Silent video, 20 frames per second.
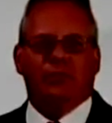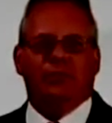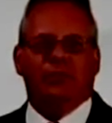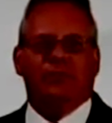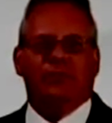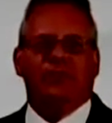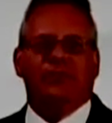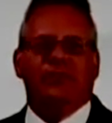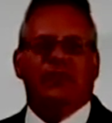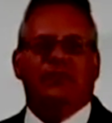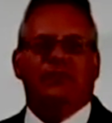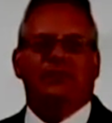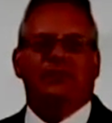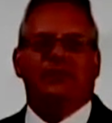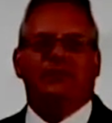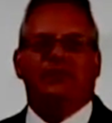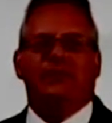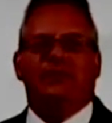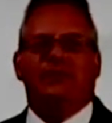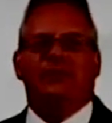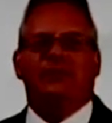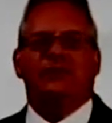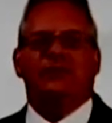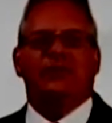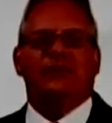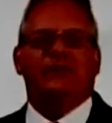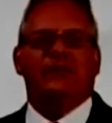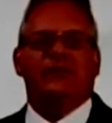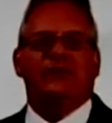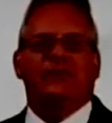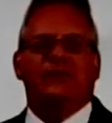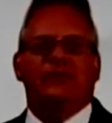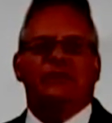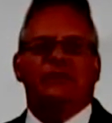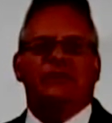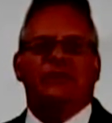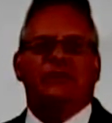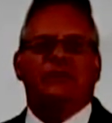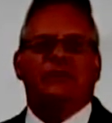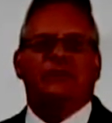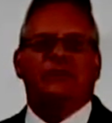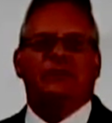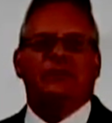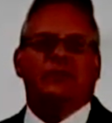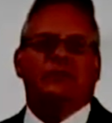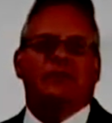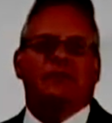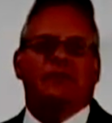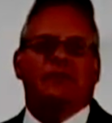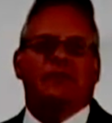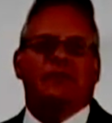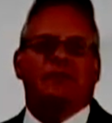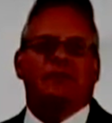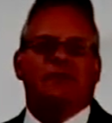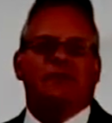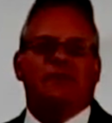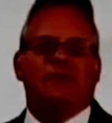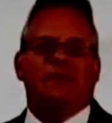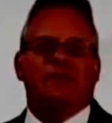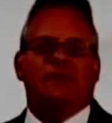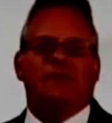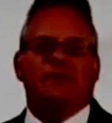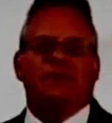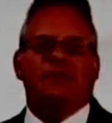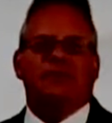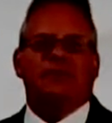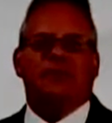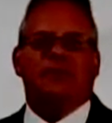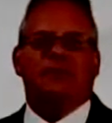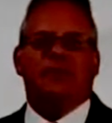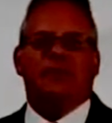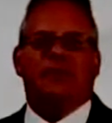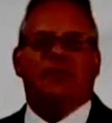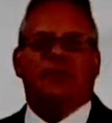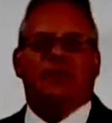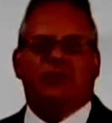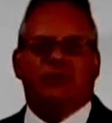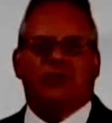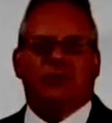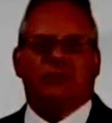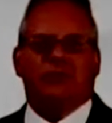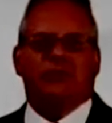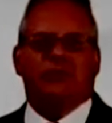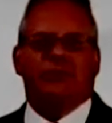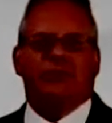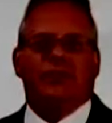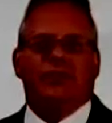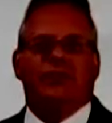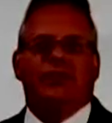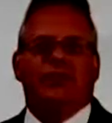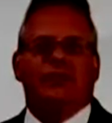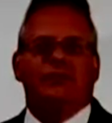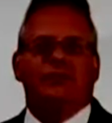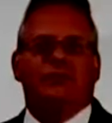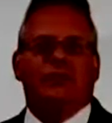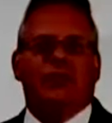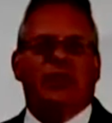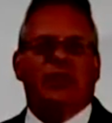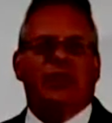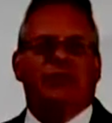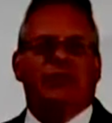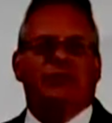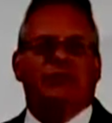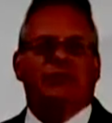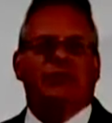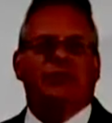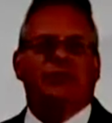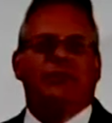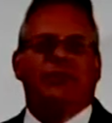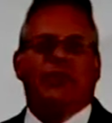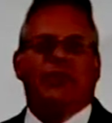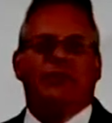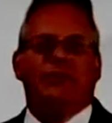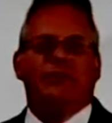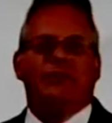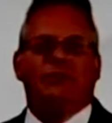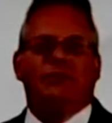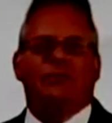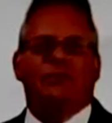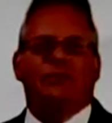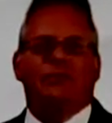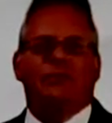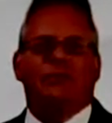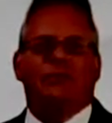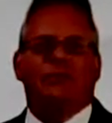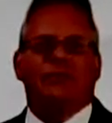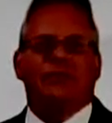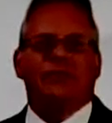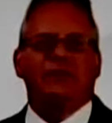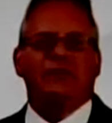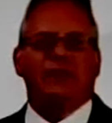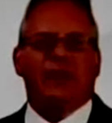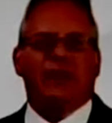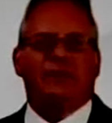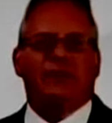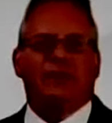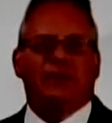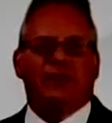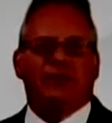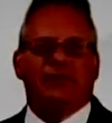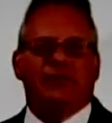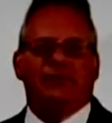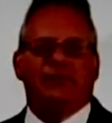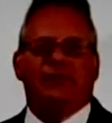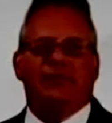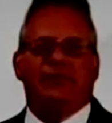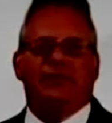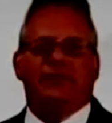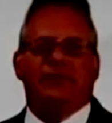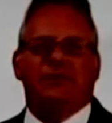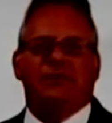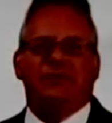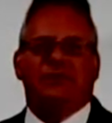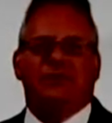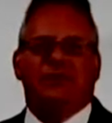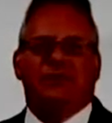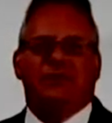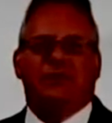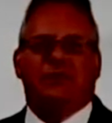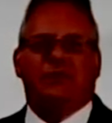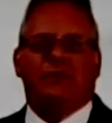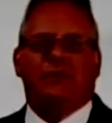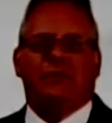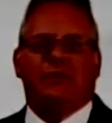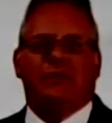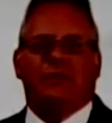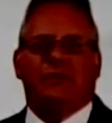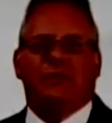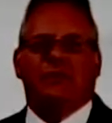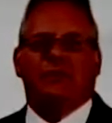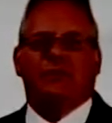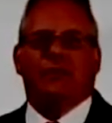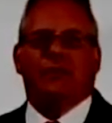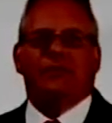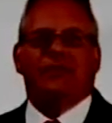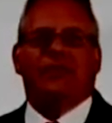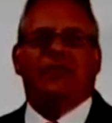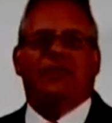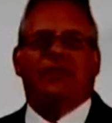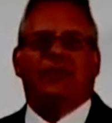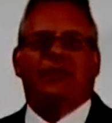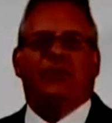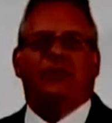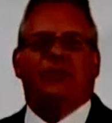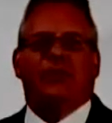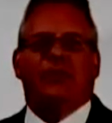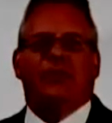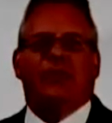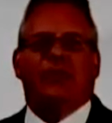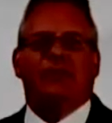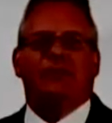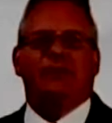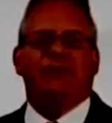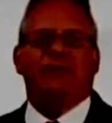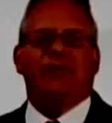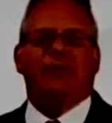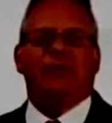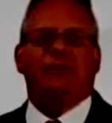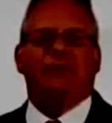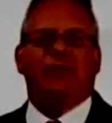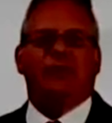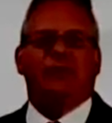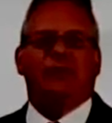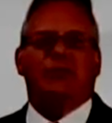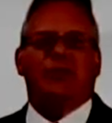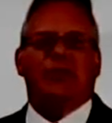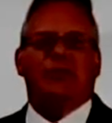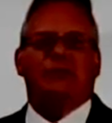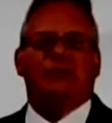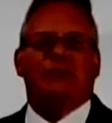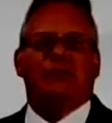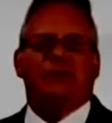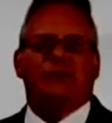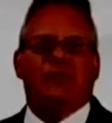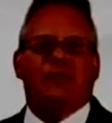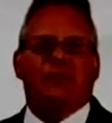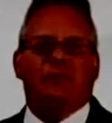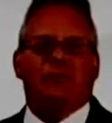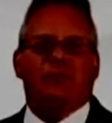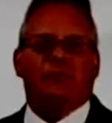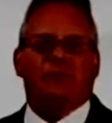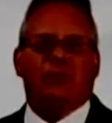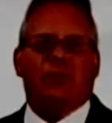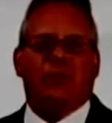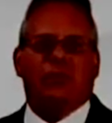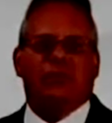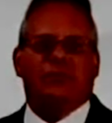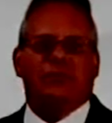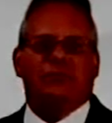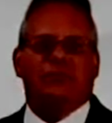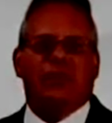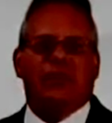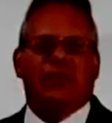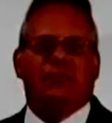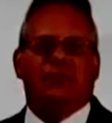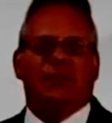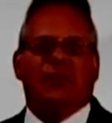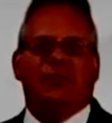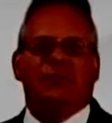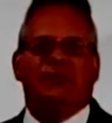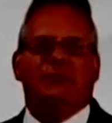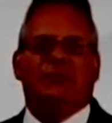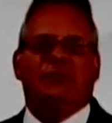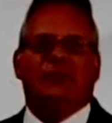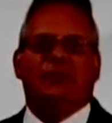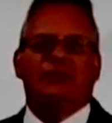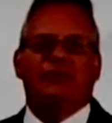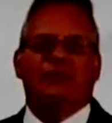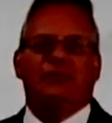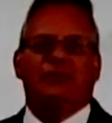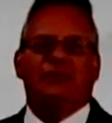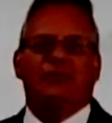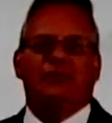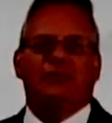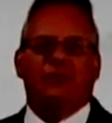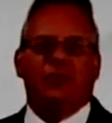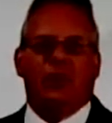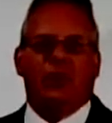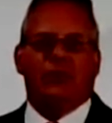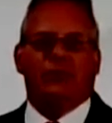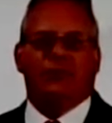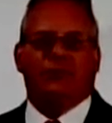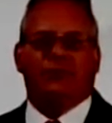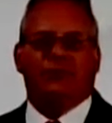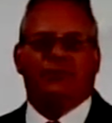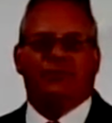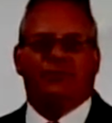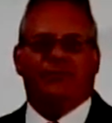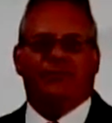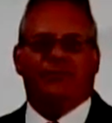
Most of the state's 676 victims of asbestos diseases during the 2 decades prior to 2000 were from these population centers. Mesothelioma cases outnumbered asbestosis ones by approximately 2 to 1.